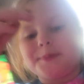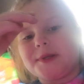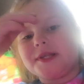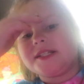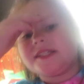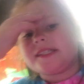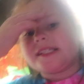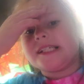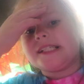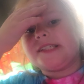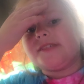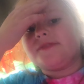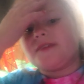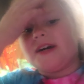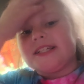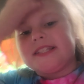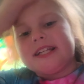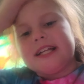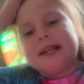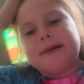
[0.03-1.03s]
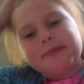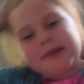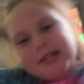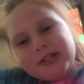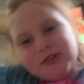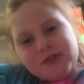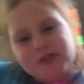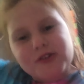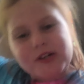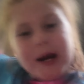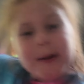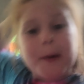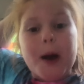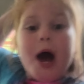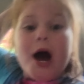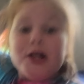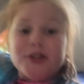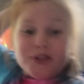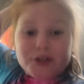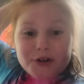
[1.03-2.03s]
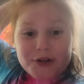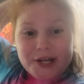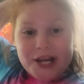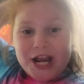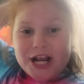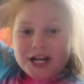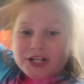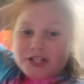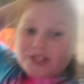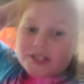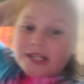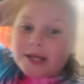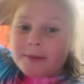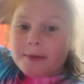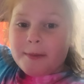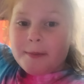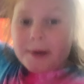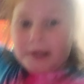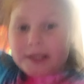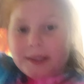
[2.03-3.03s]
this is Kinsey Python. Please subscribe, turn on occasion, give a big